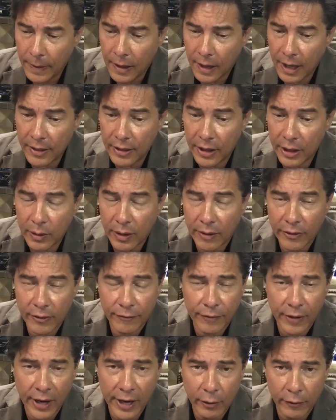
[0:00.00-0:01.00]
And then you have the
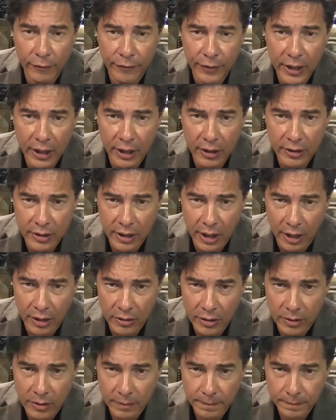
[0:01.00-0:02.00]
final phoenix
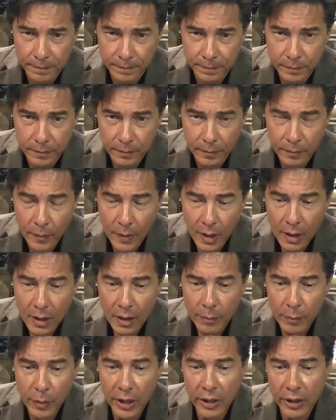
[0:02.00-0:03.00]
stage.
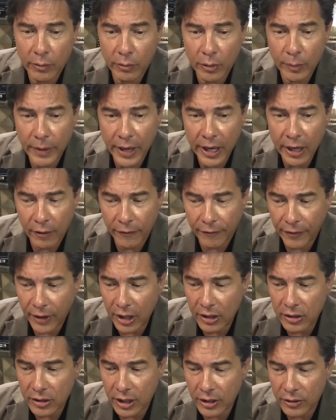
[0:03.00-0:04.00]
But in the rubedo
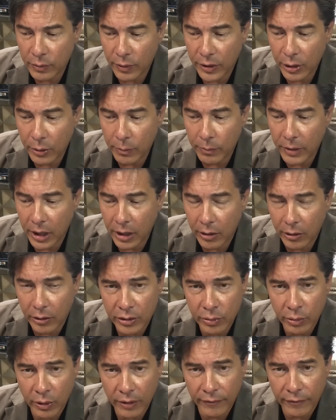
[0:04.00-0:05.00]
phase is when you meet your
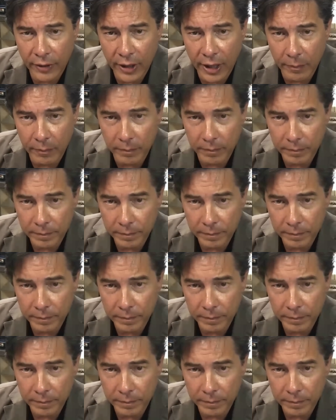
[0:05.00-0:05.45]
twin flame.